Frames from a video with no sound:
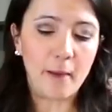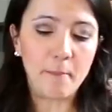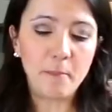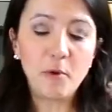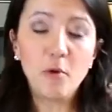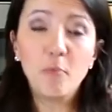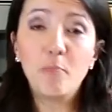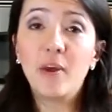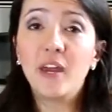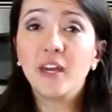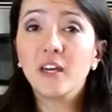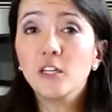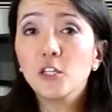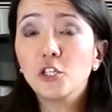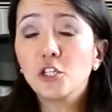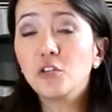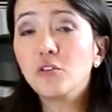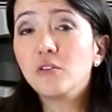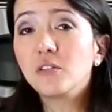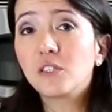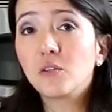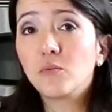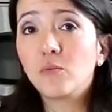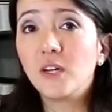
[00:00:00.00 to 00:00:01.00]
You pick and
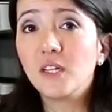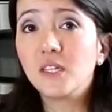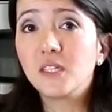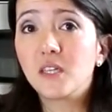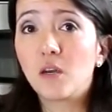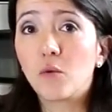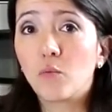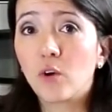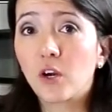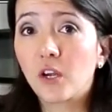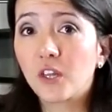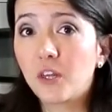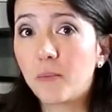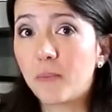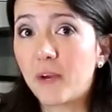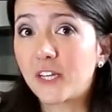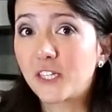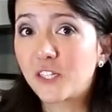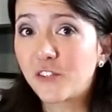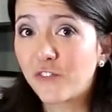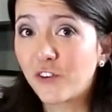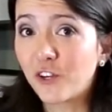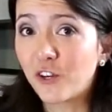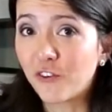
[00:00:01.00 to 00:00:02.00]
choose the ones that work the
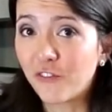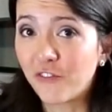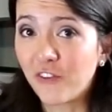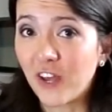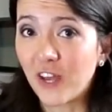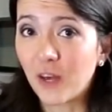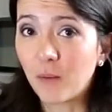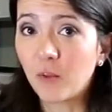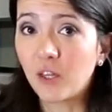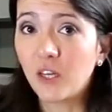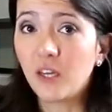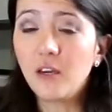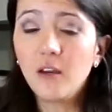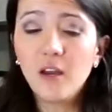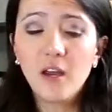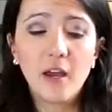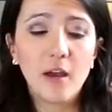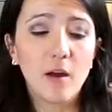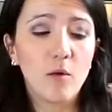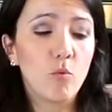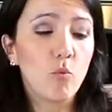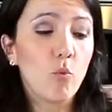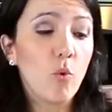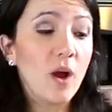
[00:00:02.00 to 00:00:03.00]
best for your family.
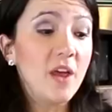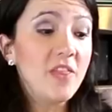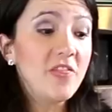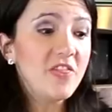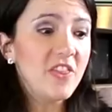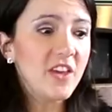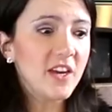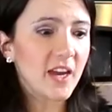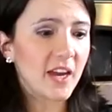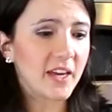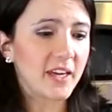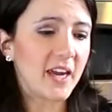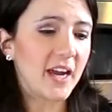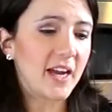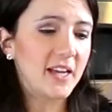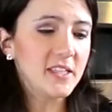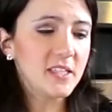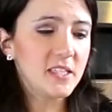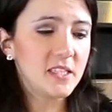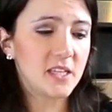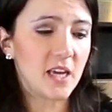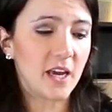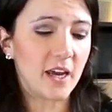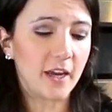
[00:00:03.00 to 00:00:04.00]
One thing I can
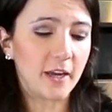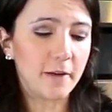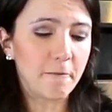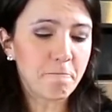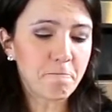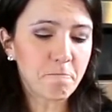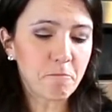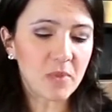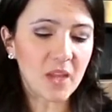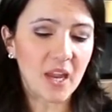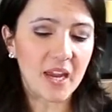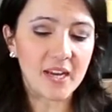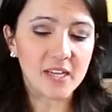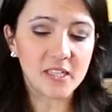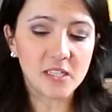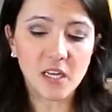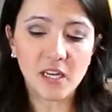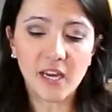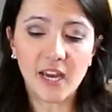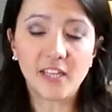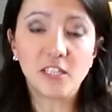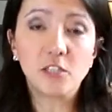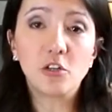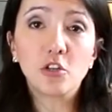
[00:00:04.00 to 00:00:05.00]
say is,
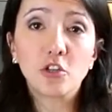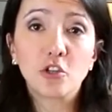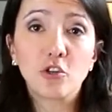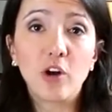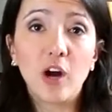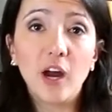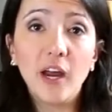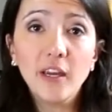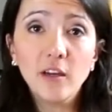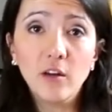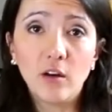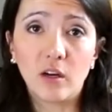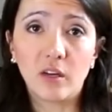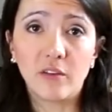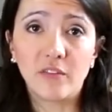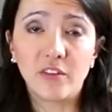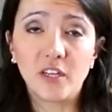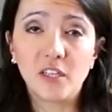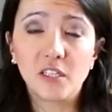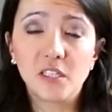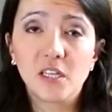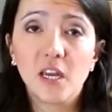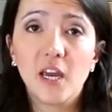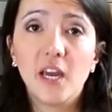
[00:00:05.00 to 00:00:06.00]
as you're trying all
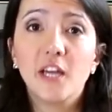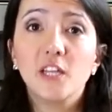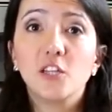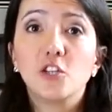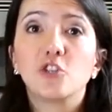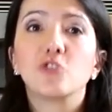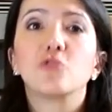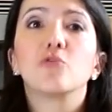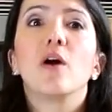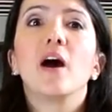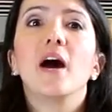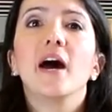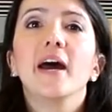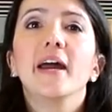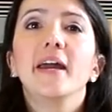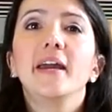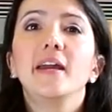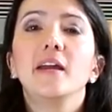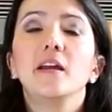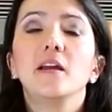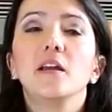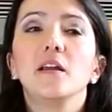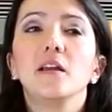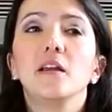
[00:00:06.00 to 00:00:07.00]
this,
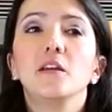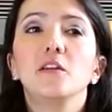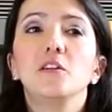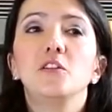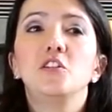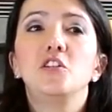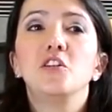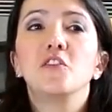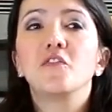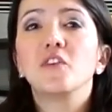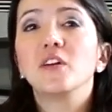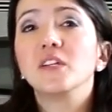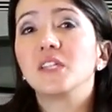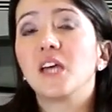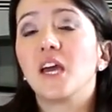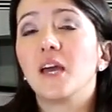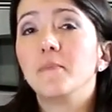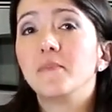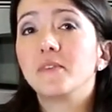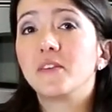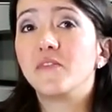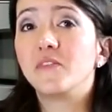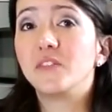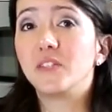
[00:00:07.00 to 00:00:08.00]
try different
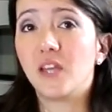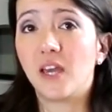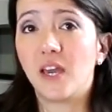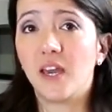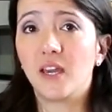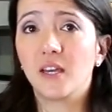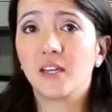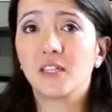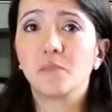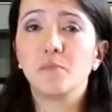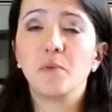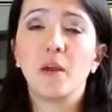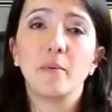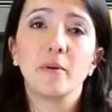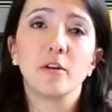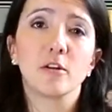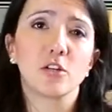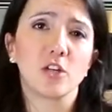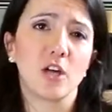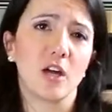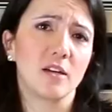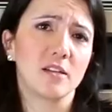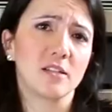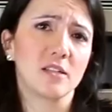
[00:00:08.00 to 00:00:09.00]
times of day, because maybe your
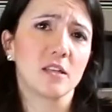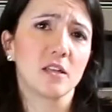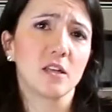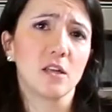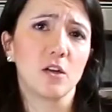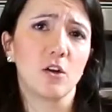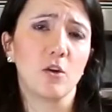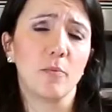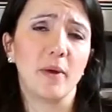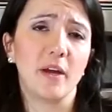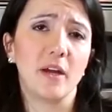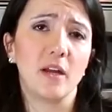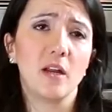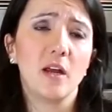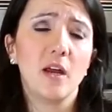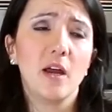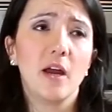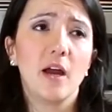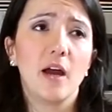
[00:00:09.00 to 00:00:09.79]
child is a little bit